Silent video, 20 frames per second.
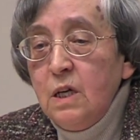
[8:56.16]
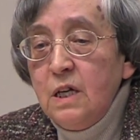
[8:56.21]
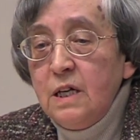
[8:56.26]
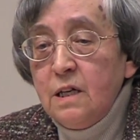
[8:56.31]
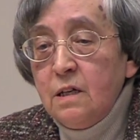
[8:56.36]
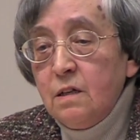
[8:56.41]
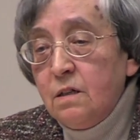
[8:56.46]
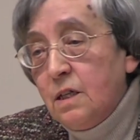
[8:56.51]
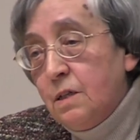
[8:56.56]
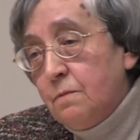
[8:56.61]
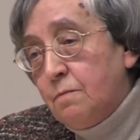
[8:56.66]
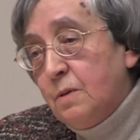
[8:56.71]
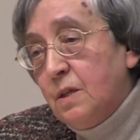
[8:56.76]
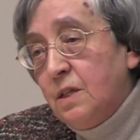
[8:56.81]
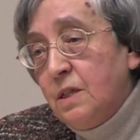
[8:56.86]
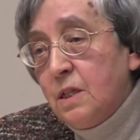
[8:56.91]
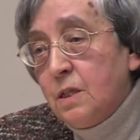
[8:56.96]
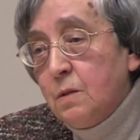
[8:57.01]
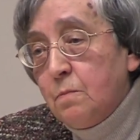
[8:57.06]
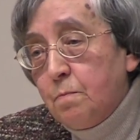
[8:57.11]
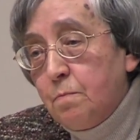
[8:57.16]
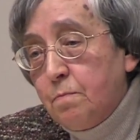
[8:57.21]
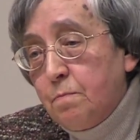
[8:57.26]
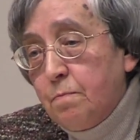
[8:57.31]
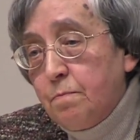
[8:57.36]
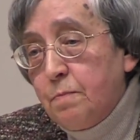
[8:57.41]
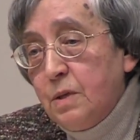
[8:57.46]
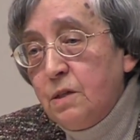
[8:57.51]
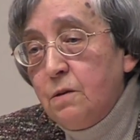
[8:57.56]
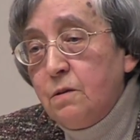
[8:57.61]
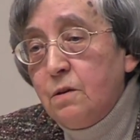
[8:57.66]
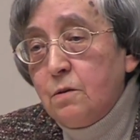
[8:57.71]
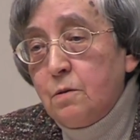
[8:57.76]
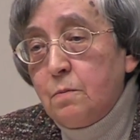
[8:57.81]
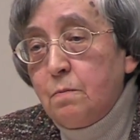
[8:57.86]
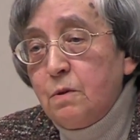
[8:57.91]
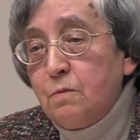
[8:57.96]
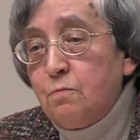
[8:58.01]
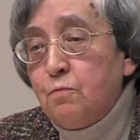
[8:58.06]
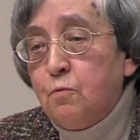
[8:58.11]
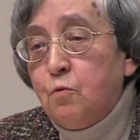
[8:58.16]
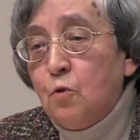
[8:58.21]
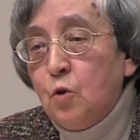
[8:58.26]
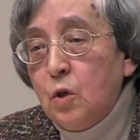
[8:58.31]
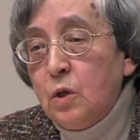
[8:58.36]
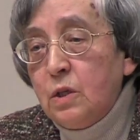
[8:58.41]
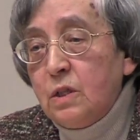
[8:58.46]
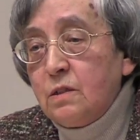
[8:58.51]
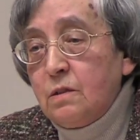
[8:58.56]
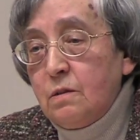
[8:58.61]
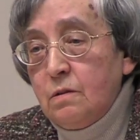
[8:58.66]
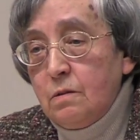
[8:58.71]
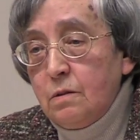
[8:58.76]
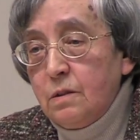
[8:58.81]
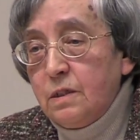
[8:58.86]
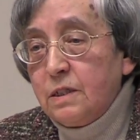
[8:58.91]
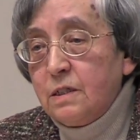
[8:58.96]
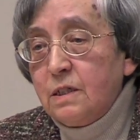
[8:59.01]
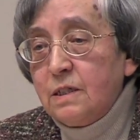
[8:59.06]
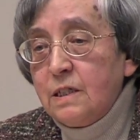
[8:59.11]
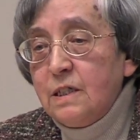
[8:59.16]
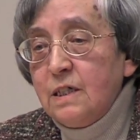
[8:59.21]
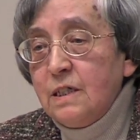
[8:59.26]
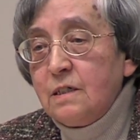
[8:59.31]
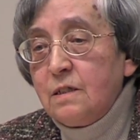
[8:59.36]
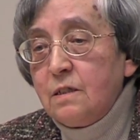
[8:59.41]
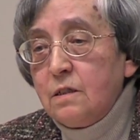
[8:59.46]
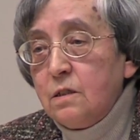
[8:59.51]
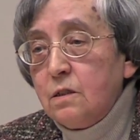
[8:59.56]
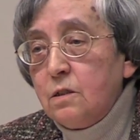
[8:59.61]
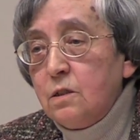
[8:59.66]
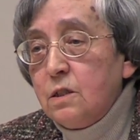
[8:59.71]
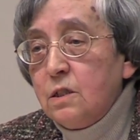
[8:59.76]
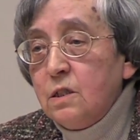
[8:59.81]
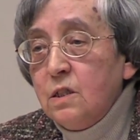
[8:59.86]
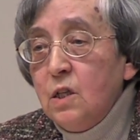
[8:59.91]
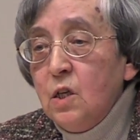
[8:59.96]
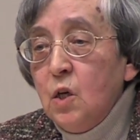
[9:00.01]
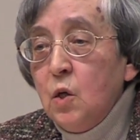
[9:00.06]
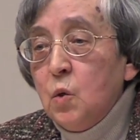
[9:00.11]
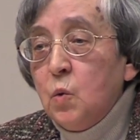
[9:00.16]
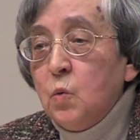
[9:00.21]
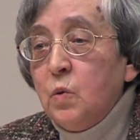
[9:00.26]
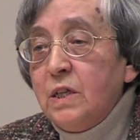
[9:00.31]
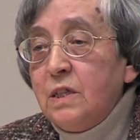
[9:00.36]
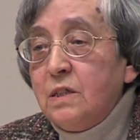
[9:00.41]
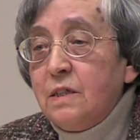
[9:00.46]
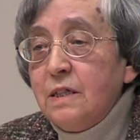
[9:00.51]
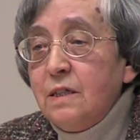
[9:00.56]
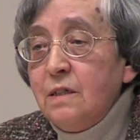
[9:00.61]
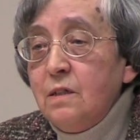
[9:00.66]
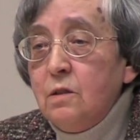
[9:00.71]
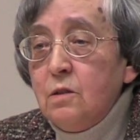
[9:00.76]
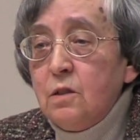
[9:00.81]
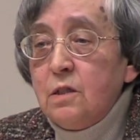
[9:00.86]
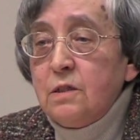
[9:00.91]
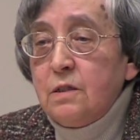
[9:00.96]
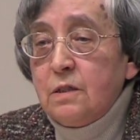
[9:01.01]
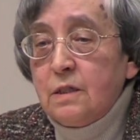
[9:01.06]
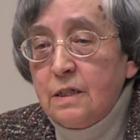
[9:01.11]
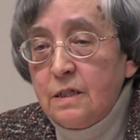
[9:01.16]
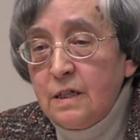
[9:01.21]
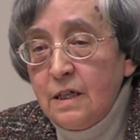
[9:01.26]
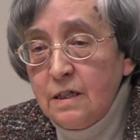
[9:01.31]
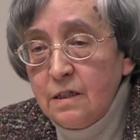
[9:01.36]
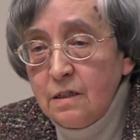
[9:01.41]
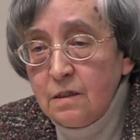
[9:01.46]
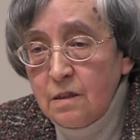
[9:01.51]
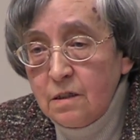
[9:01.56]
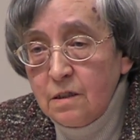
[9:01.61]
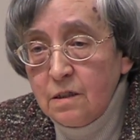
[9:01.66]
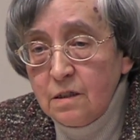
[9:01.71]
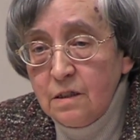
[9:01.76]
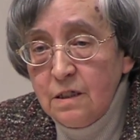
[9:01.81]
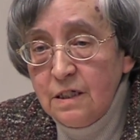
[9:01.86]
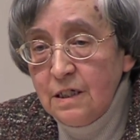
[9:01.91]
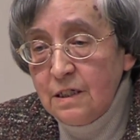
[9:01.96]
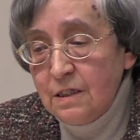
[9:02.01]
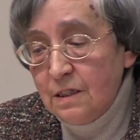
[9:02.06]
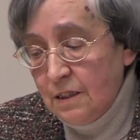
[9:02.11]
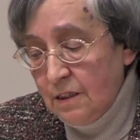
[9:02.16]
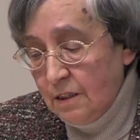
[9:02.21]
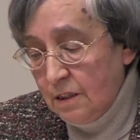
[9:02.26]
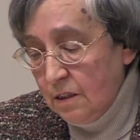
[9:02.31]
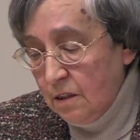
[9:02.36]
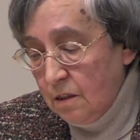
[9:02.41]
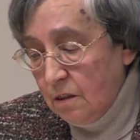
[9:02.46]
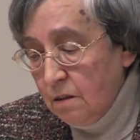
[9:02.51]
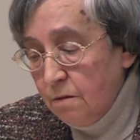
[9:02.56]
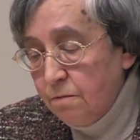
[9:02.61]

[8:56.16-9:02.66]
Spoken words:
and if in the period before the crisis we did not create the necessary